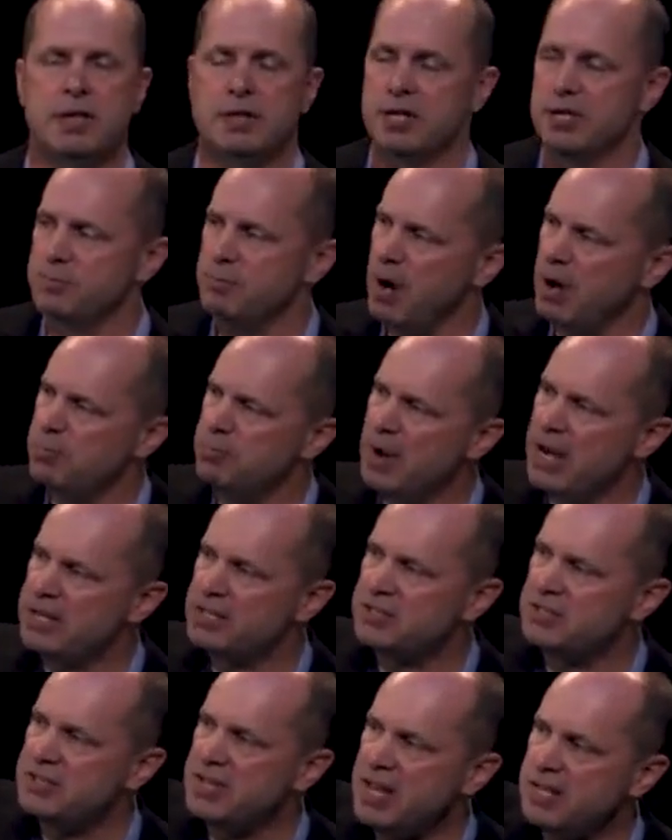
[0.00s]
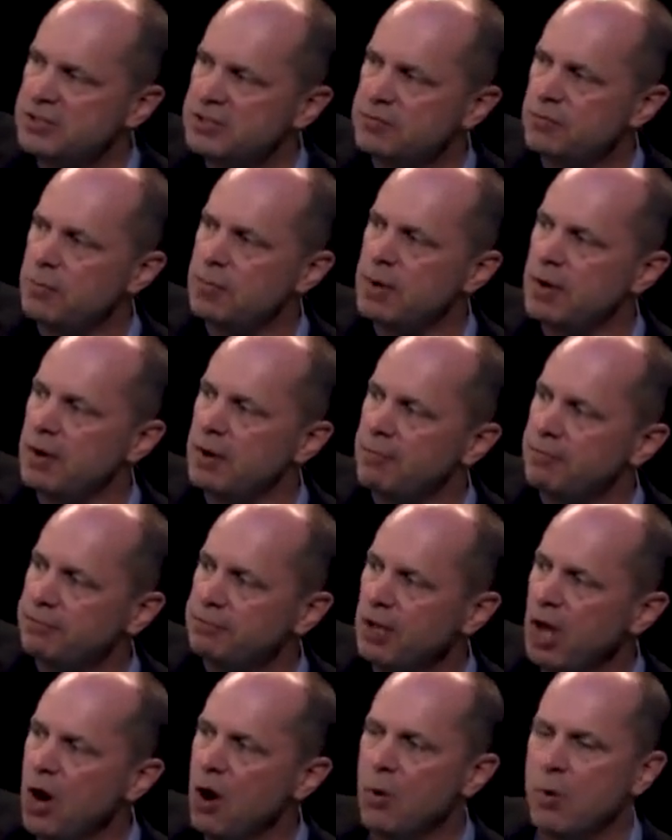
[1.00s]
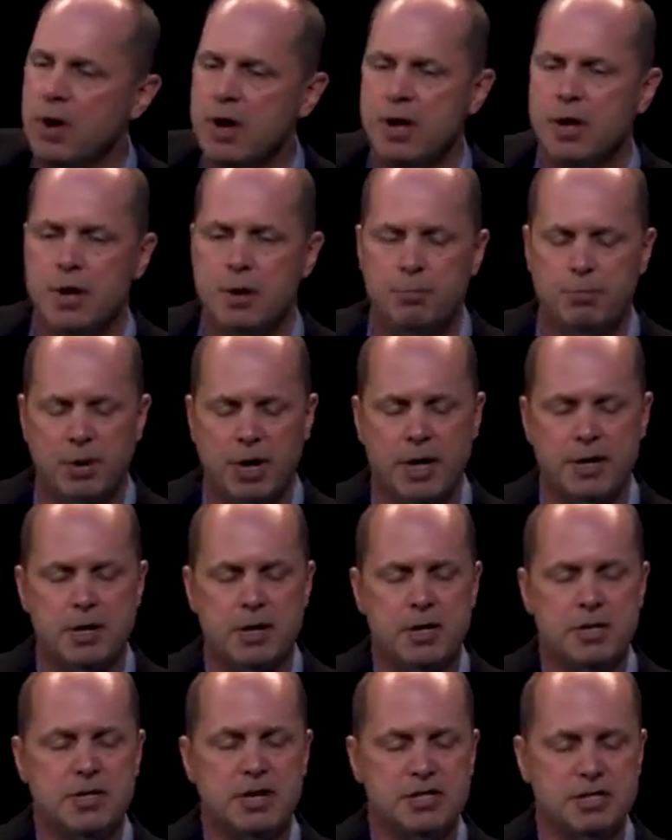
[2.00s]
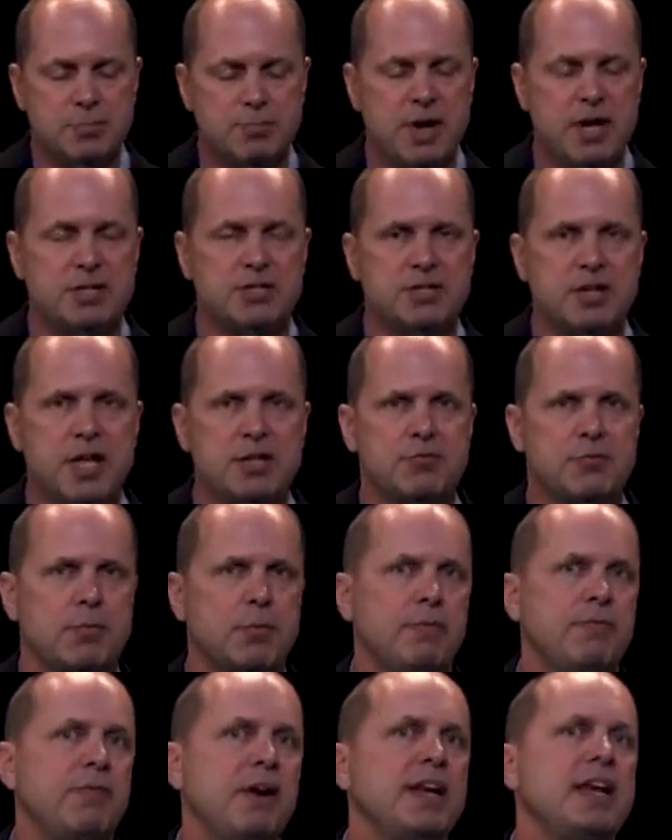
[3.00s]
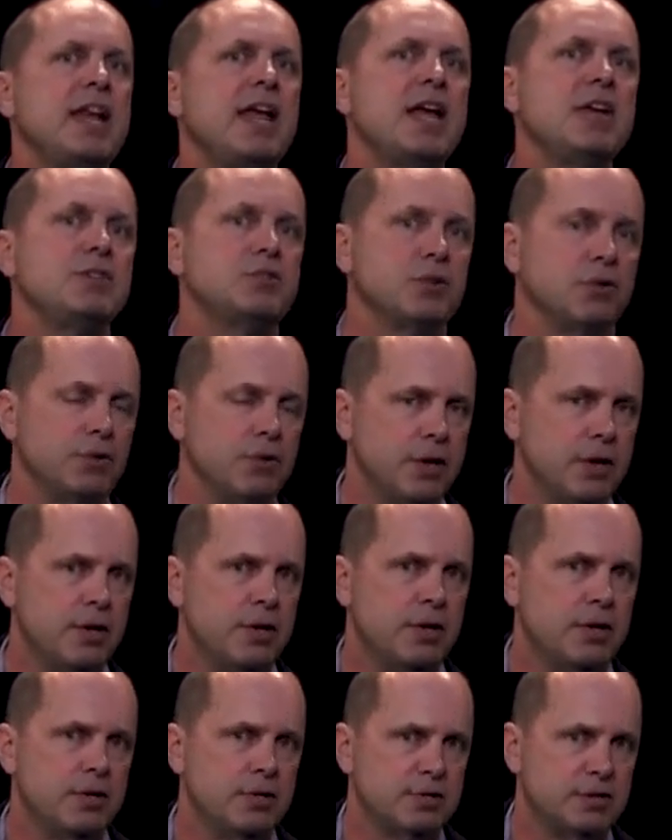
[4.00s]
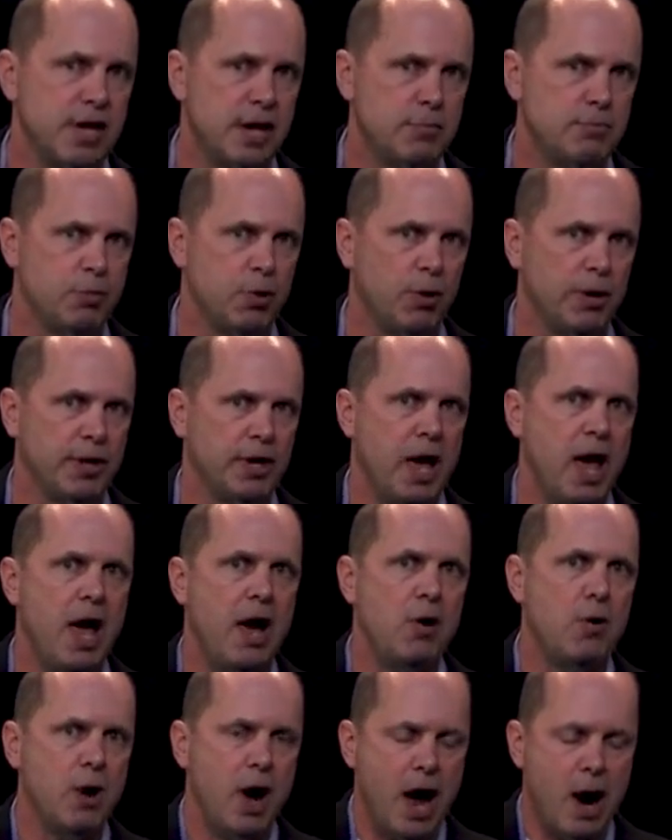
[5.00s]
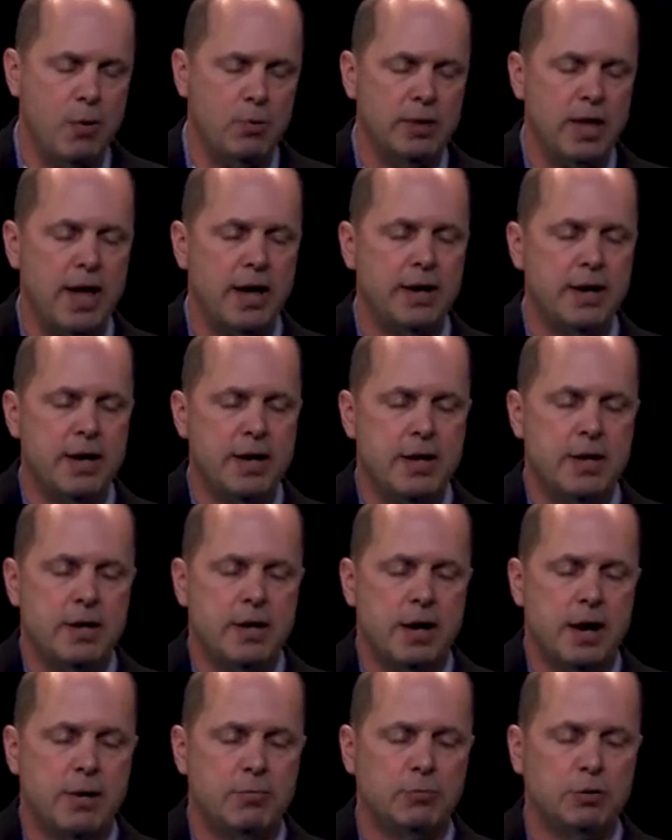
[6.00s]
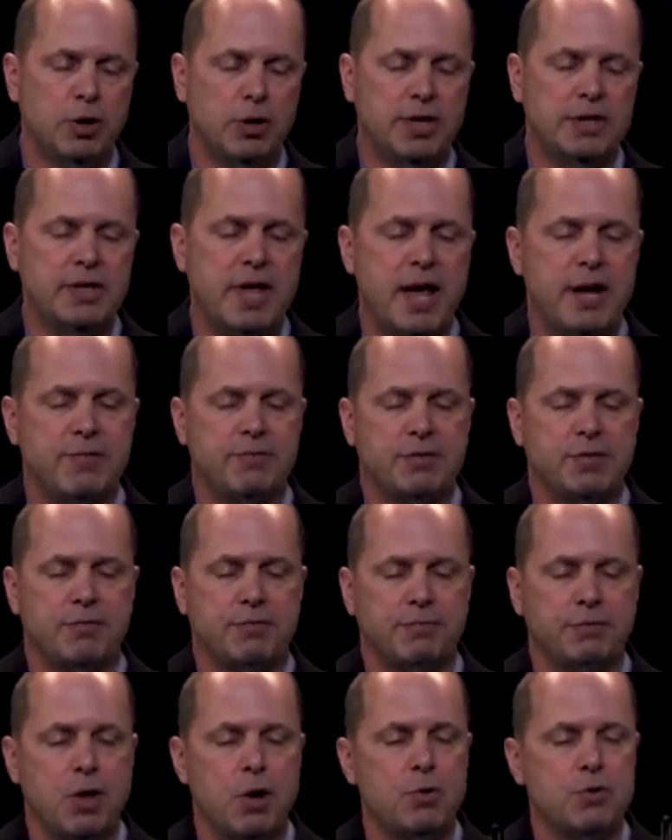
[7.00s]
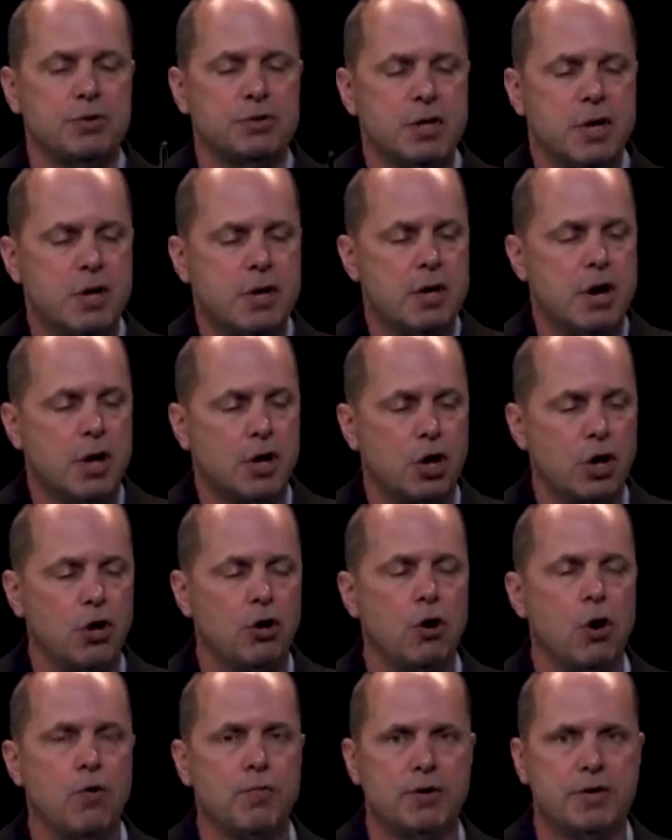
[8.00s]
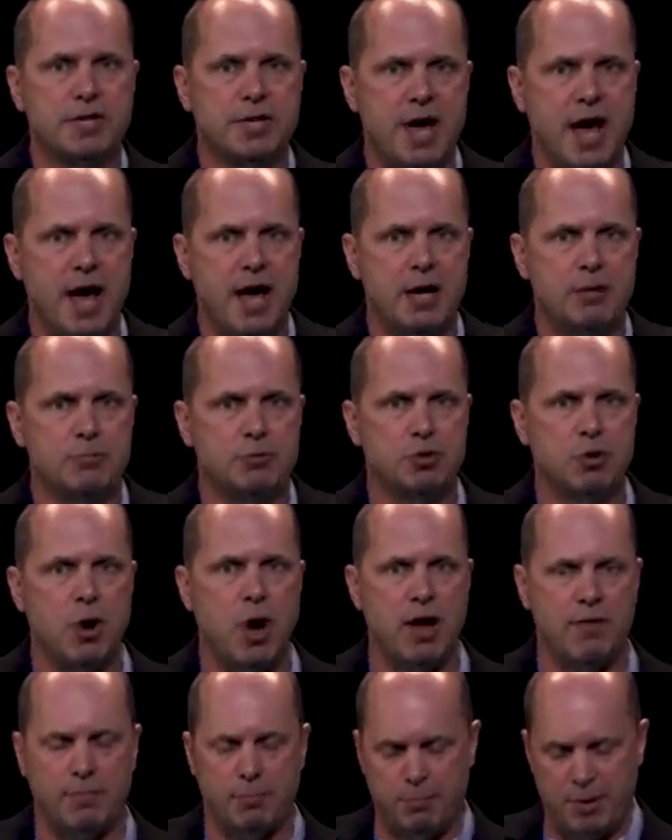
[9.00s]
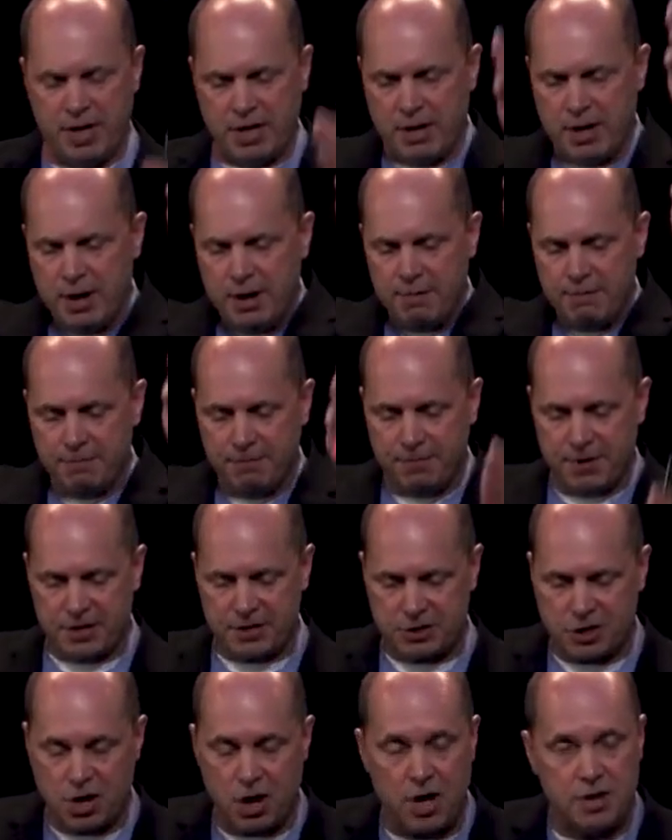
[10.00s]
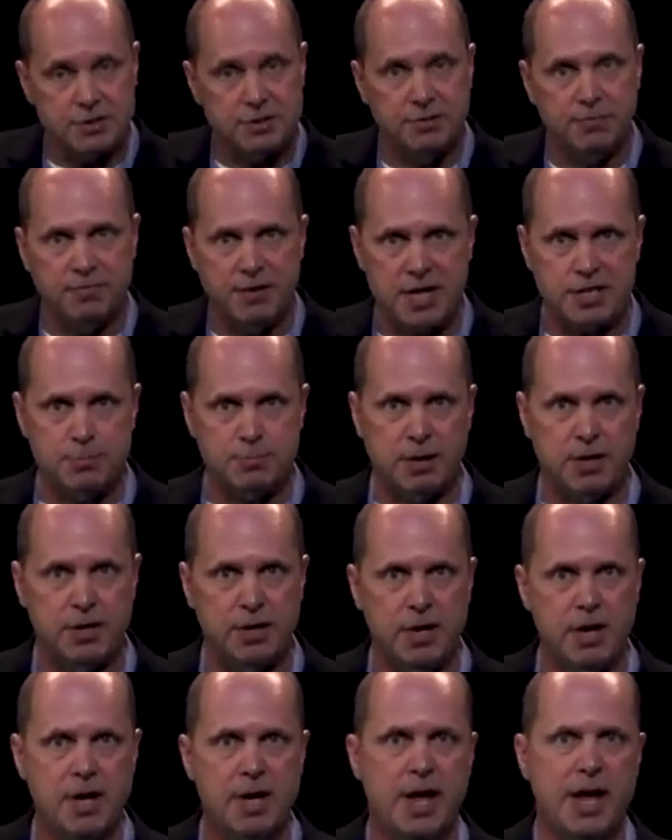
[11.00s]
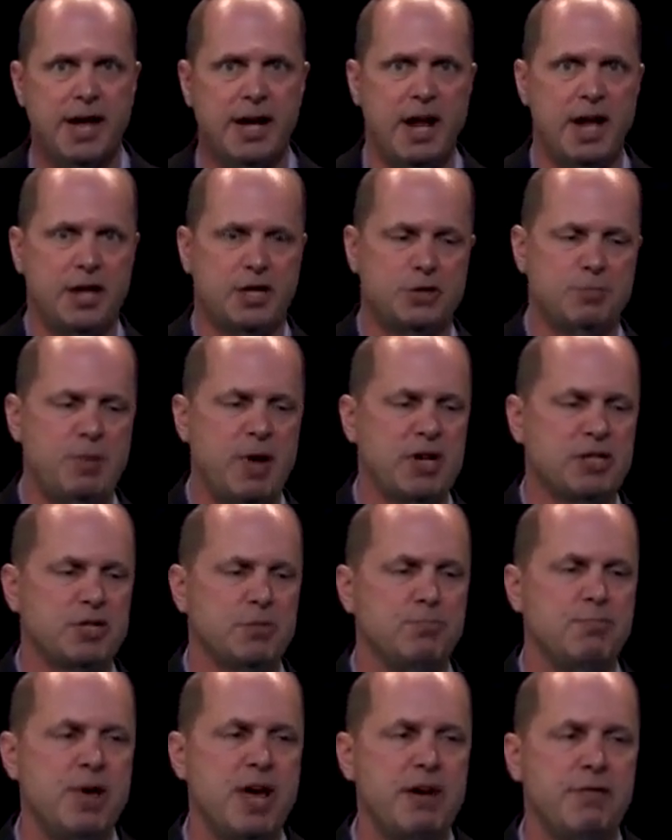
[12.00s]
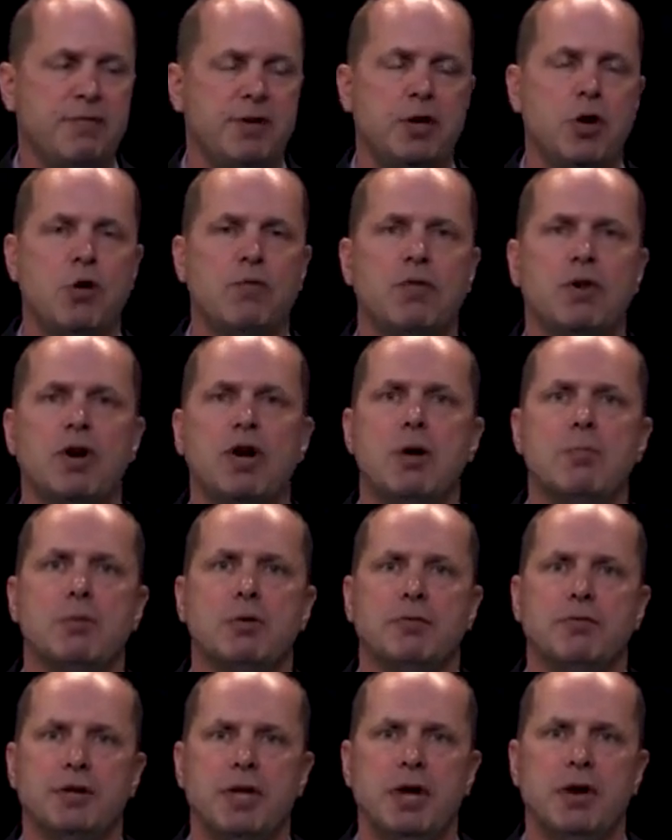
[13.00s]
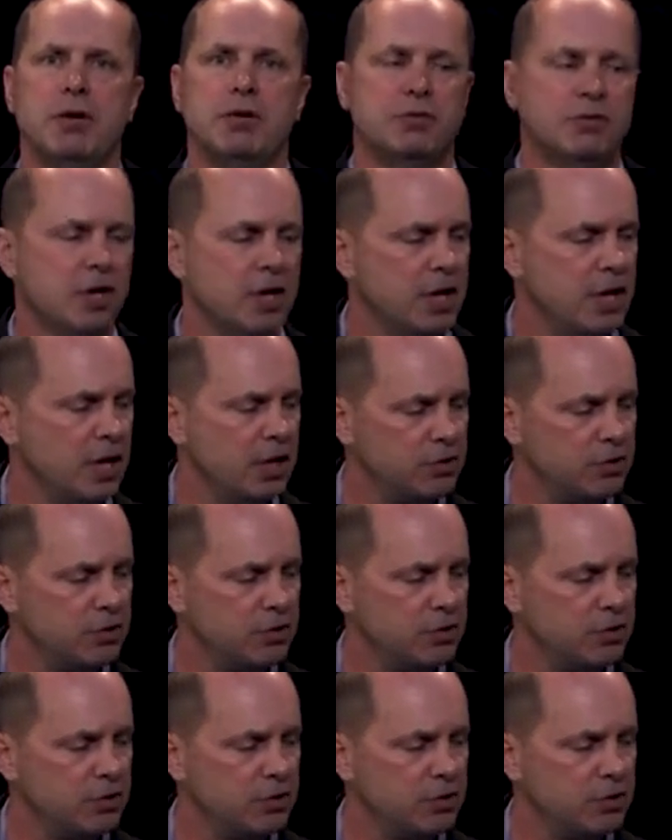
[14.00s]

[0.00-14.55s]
This might make sense from a flow, but doesn't make sense from a financial standpoint. How will I look at that if the flows occur over time? So I have a big fixed cost investment and I expect some benefit over a number of years.